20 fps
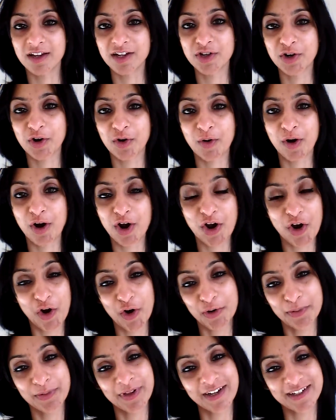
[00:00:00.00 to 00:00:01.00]
You know, I
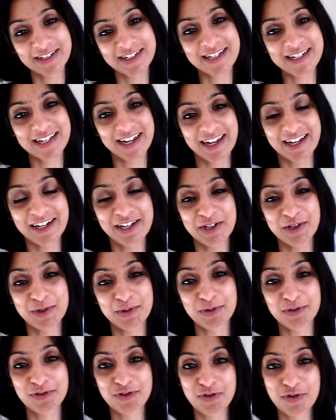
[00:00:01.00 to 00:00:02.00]
hope that today
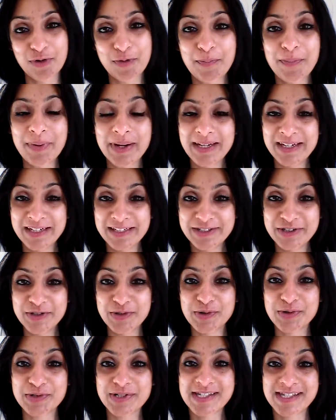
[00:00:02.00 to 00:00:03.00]
you are all being
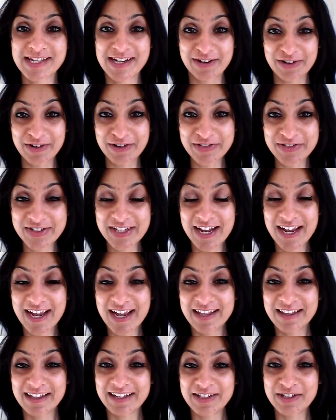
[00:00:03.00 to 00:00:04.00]
yourselves,
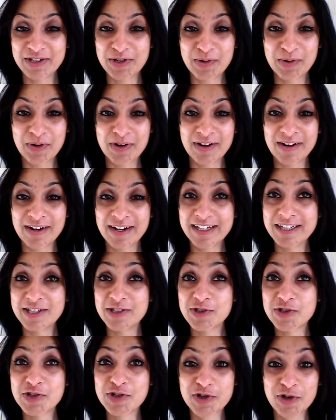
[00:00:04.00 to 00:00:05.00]
that you are
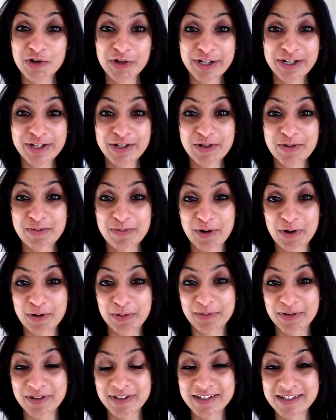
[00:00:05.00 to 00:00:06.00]
enjoying your
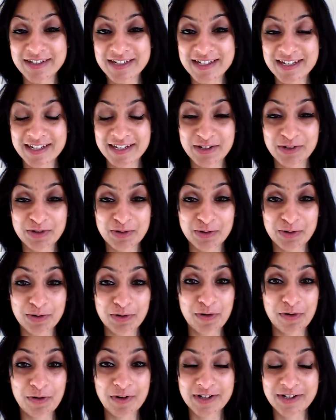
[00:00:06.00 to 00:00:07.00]
moments, that
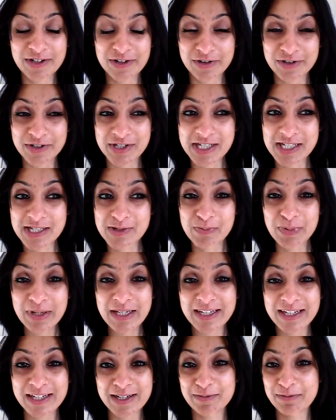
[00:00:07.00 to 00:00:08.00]
you're, you know,
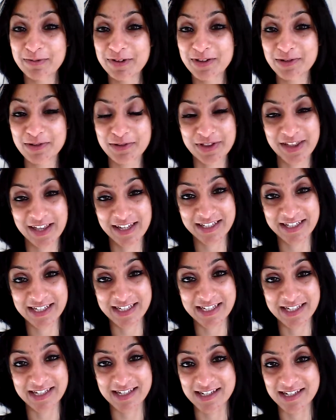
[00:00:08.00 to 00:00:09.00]
speaking with
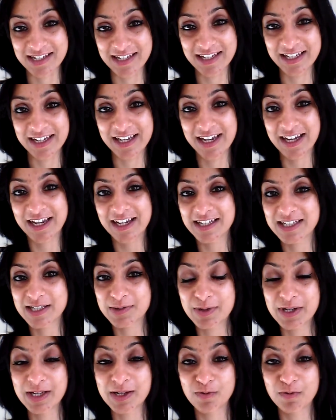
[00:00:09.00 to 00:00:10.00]
authenticity,
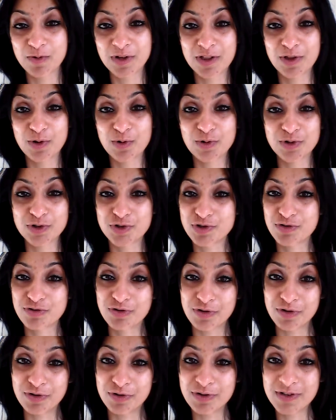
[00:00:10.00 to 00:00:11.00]
speaking with your
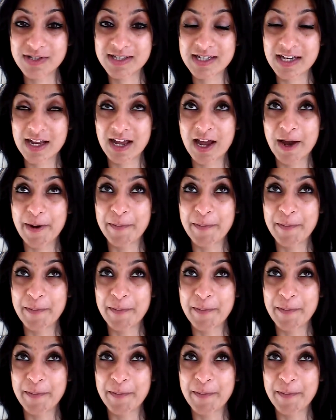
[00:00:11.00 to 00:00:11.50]
truths,